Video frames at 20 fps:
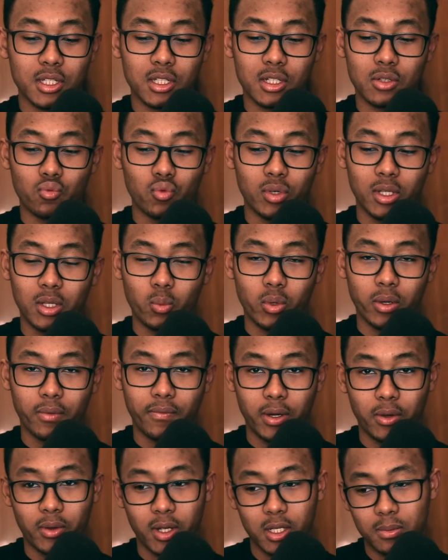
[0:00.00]
is a really quick
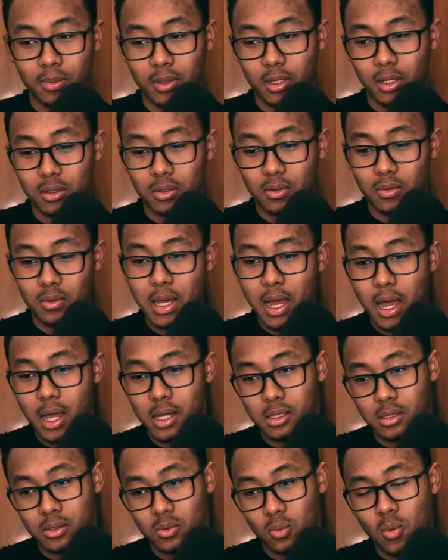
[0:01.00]
video explaining to you
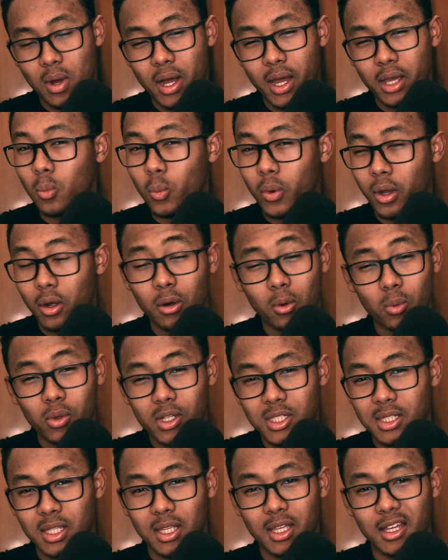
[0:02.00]
guys why we
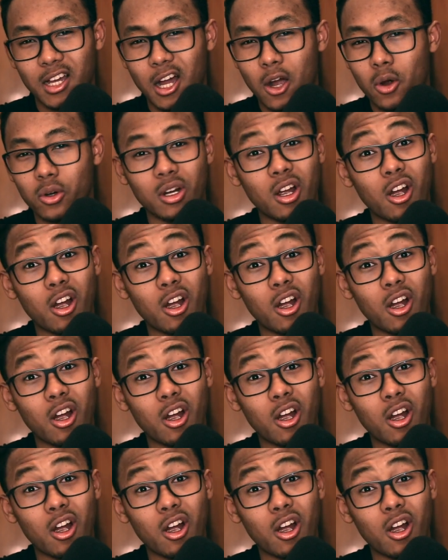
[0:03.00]
always think our